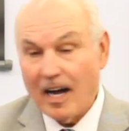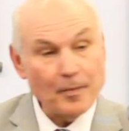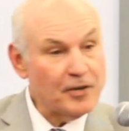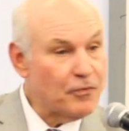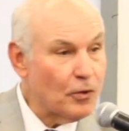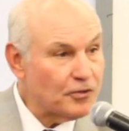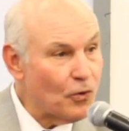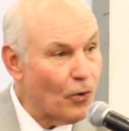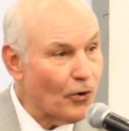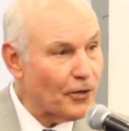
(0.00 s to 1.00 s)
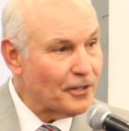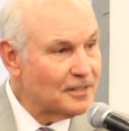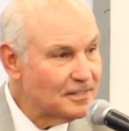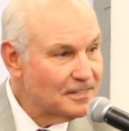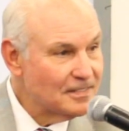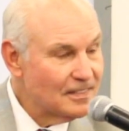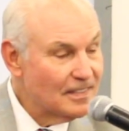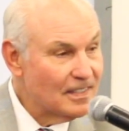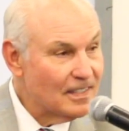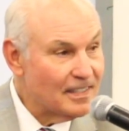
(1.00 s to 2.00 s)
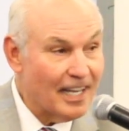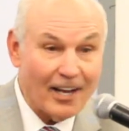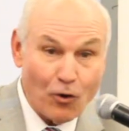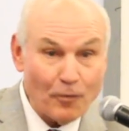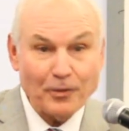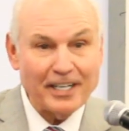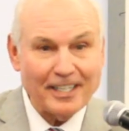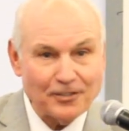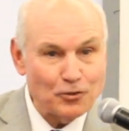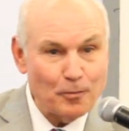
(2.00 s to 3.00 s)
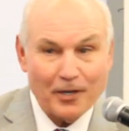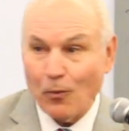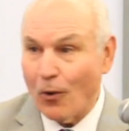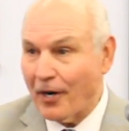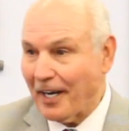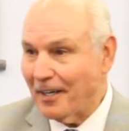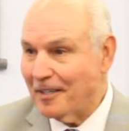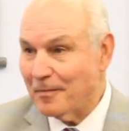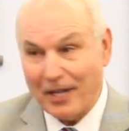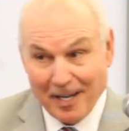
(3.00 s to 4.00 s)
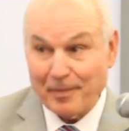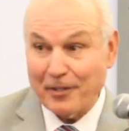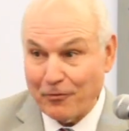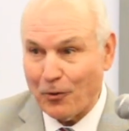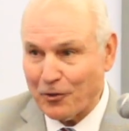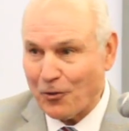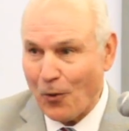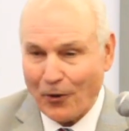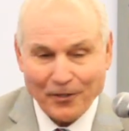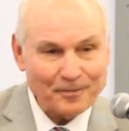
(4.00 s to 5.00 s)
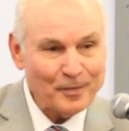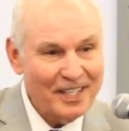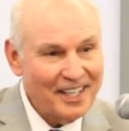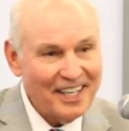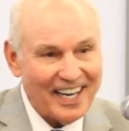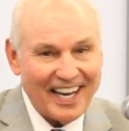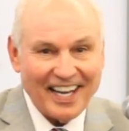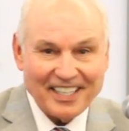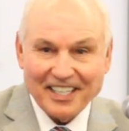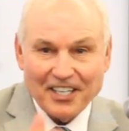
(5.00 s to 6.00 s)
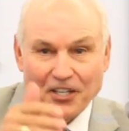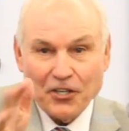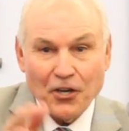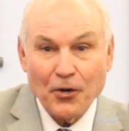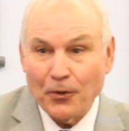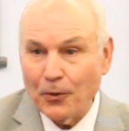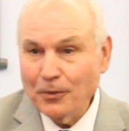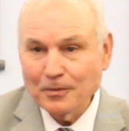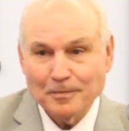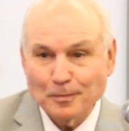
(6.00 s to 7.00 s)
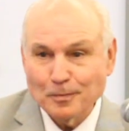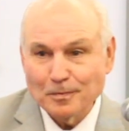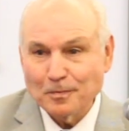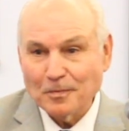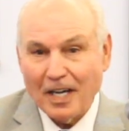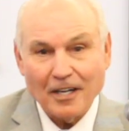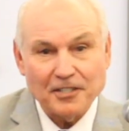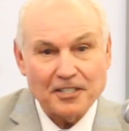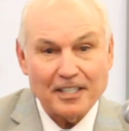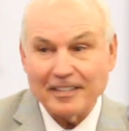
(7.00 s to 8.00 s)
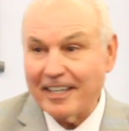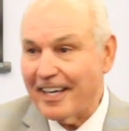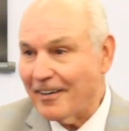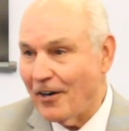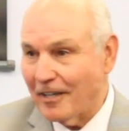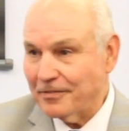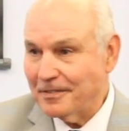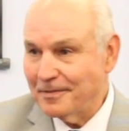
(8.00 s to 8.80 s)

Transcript: I'm in the fourth quarter, hopefully not the 2-minute warning, but I'm in the fourth quarter. And you are just at the kickoff.